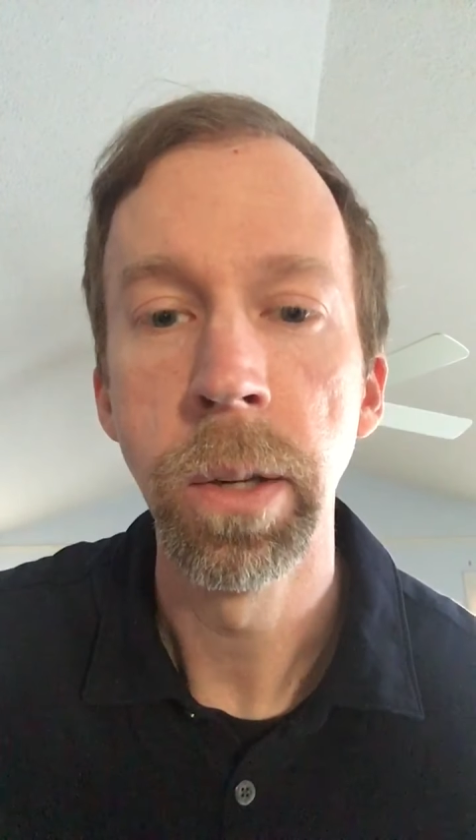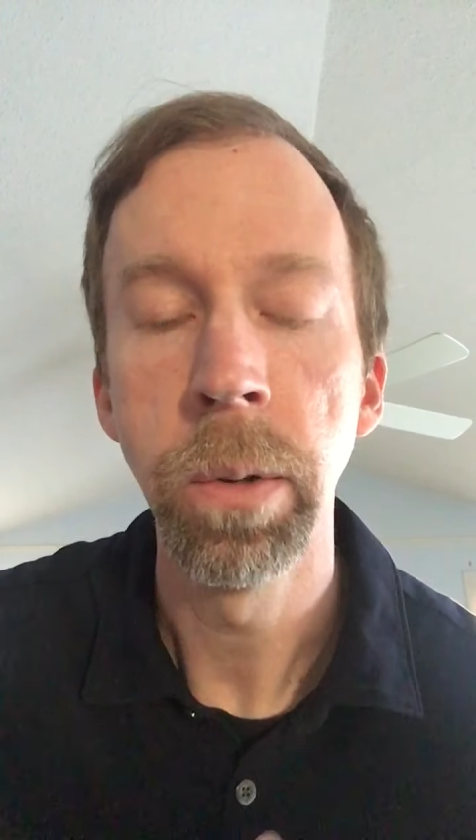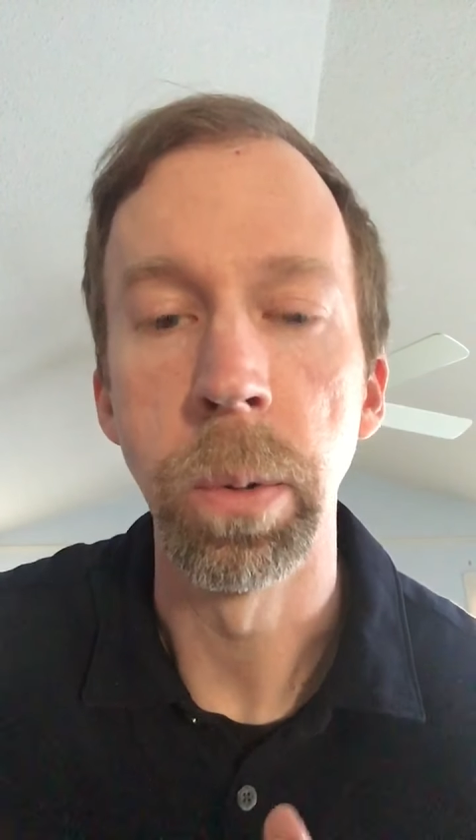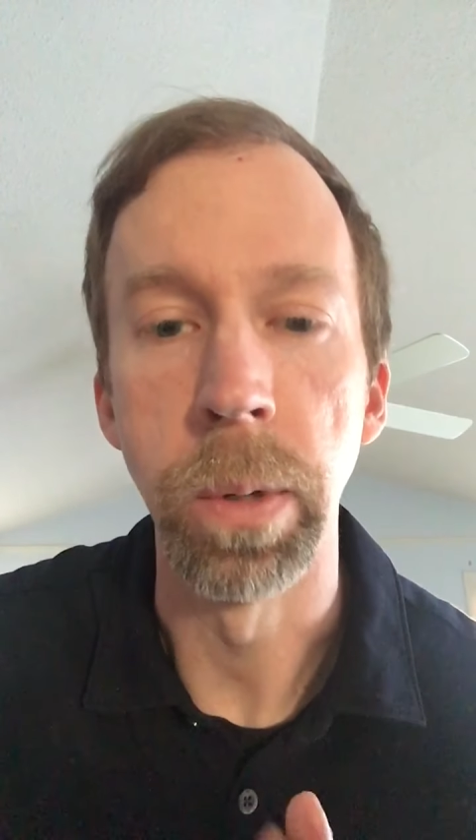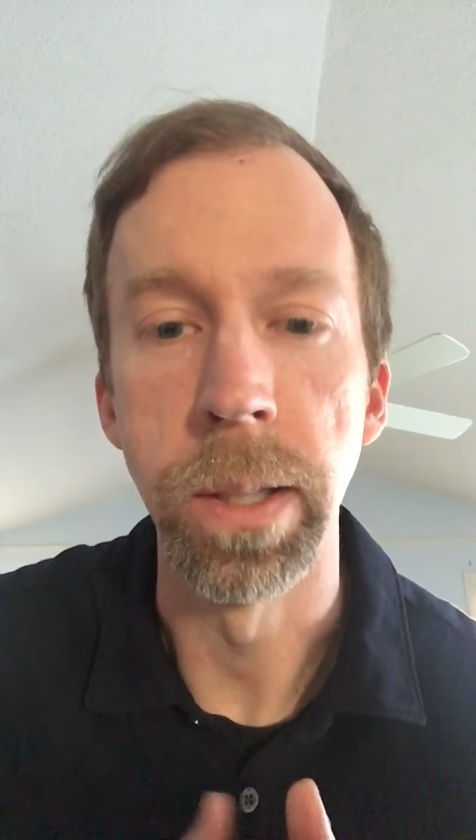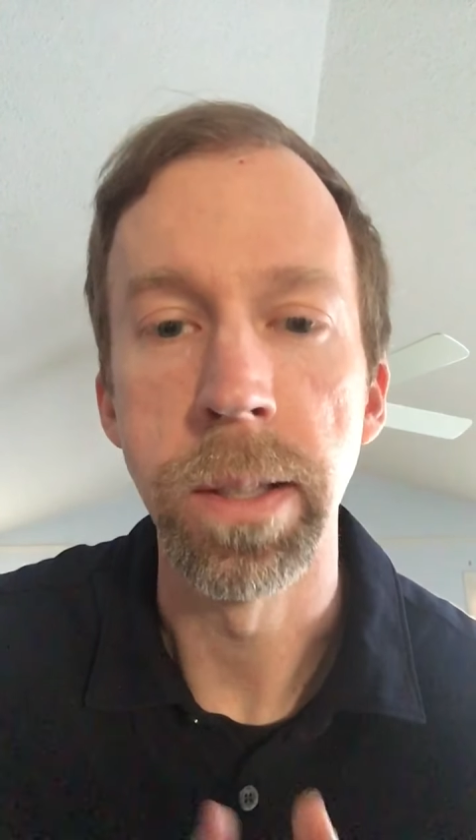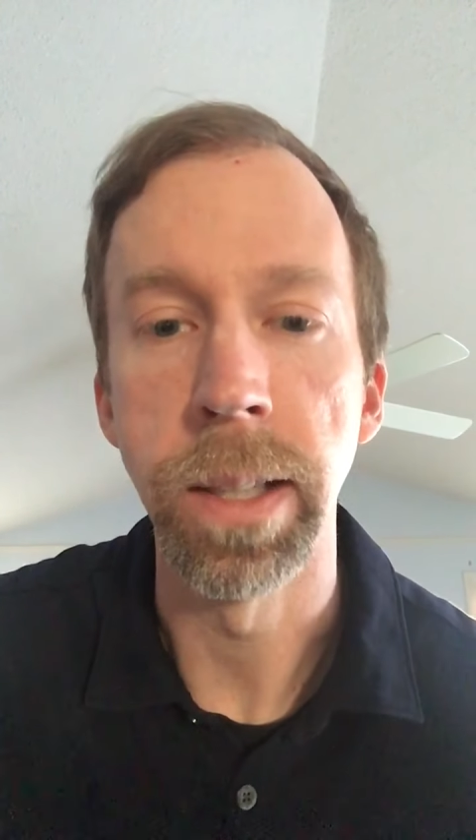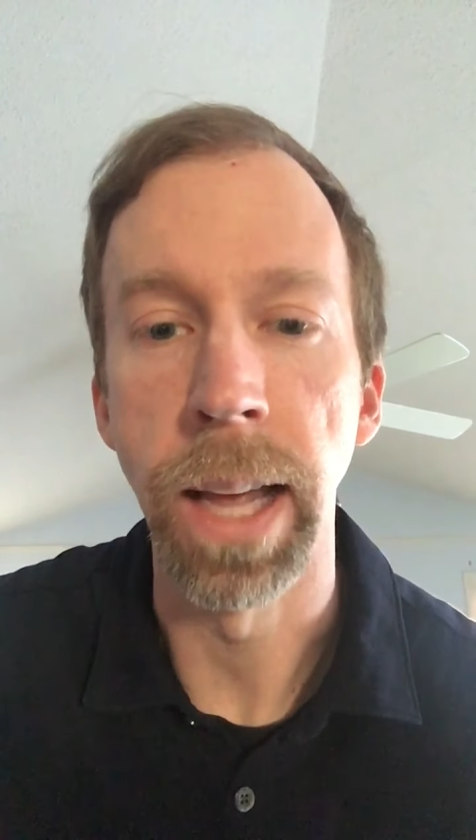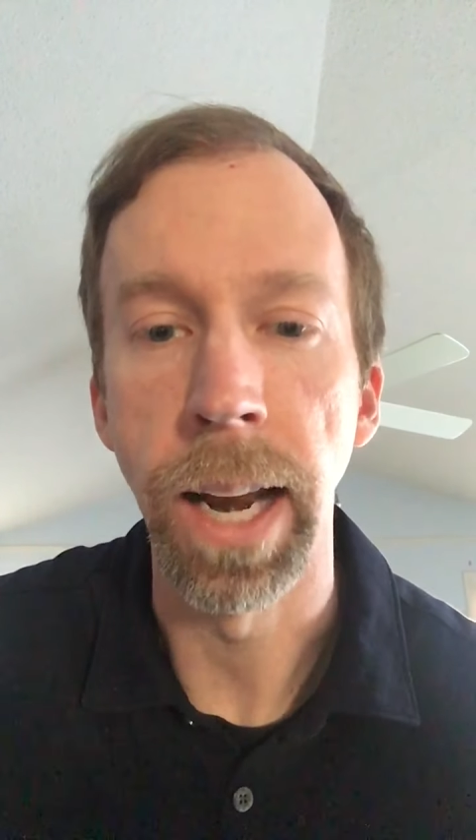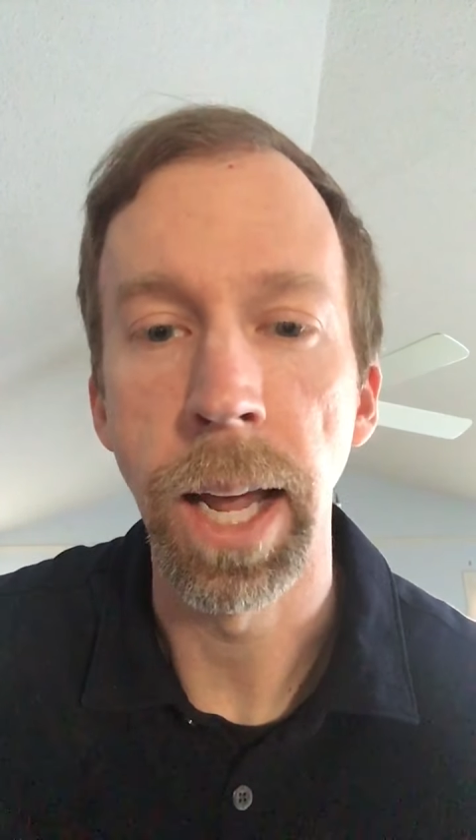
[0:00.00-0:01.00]
we wouldn't see
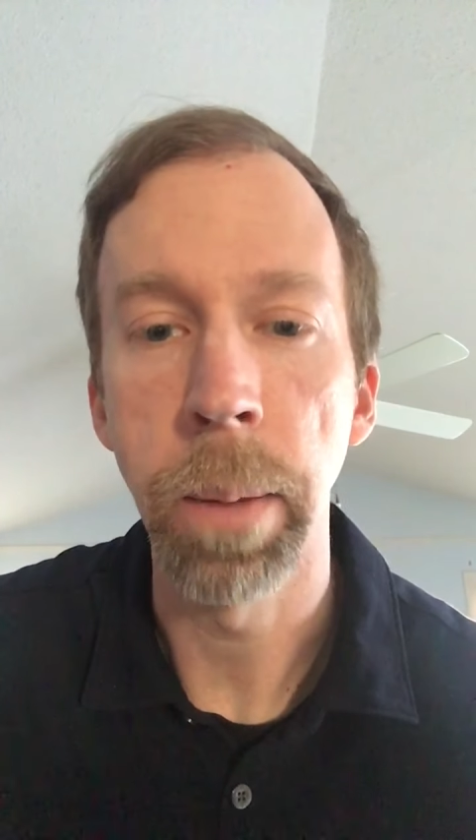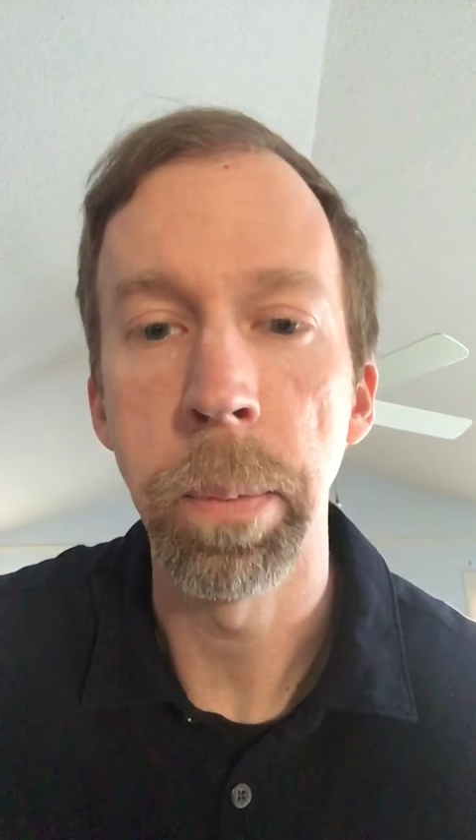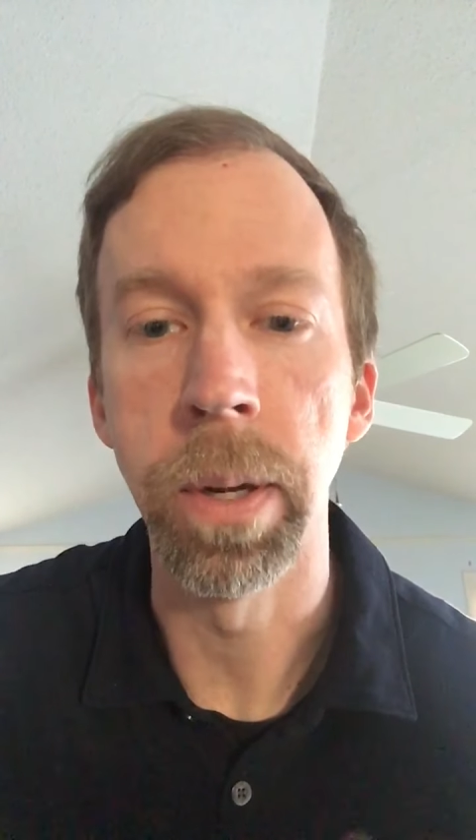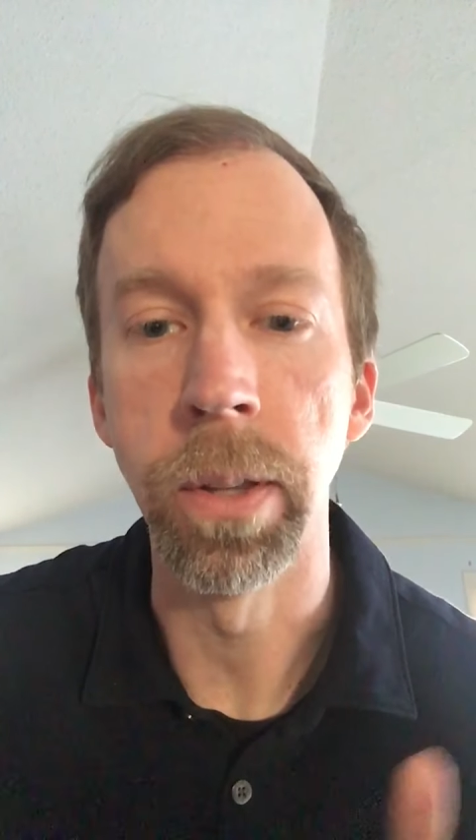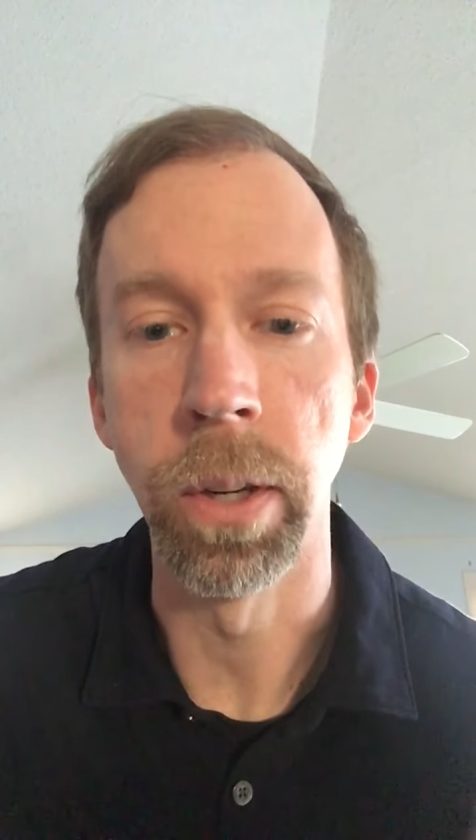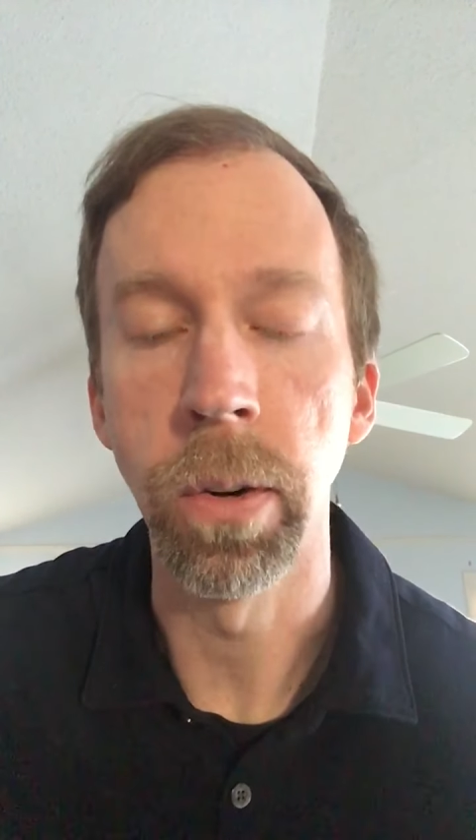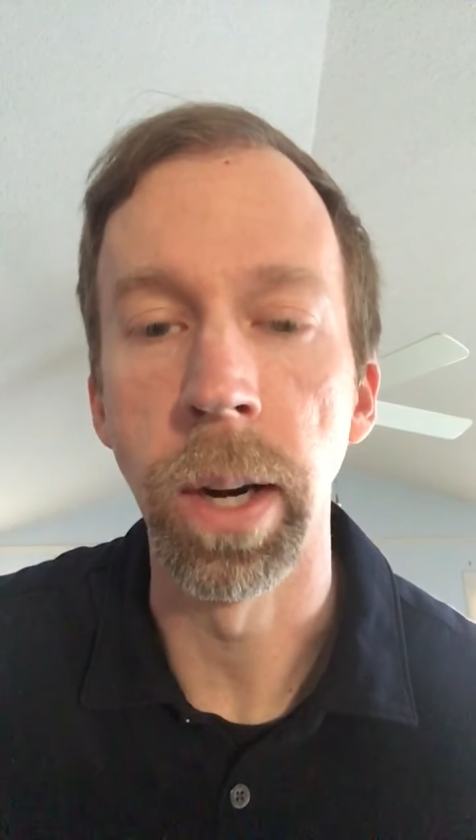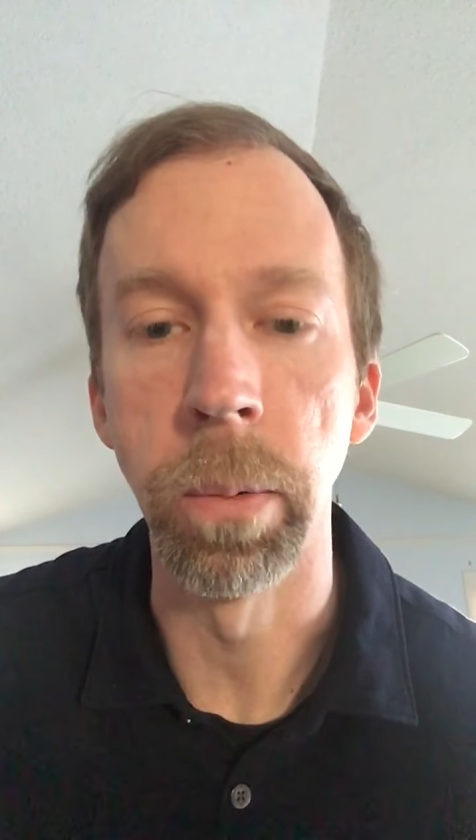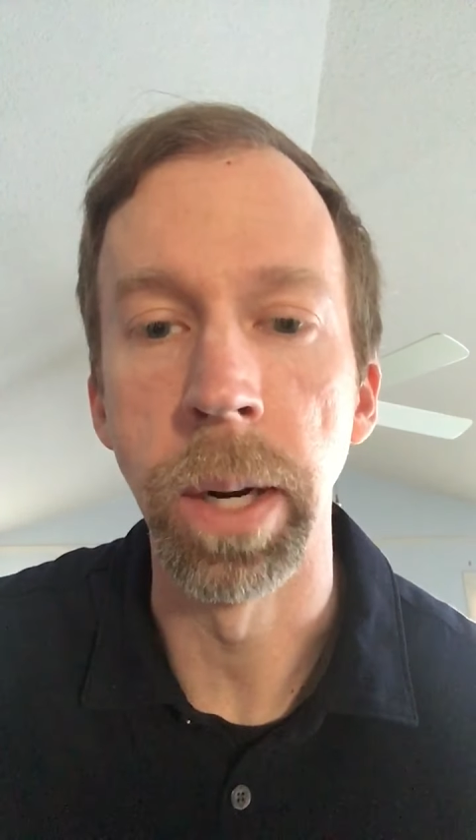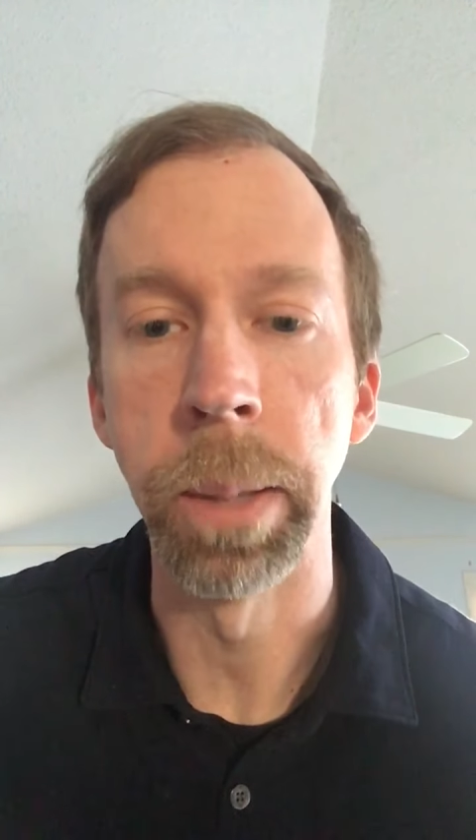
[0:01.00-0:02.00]
that happen in the correct
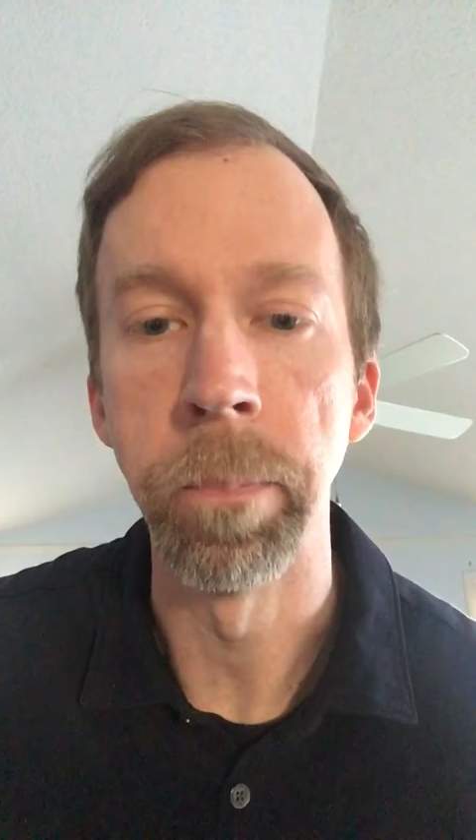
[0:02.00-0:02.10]
way.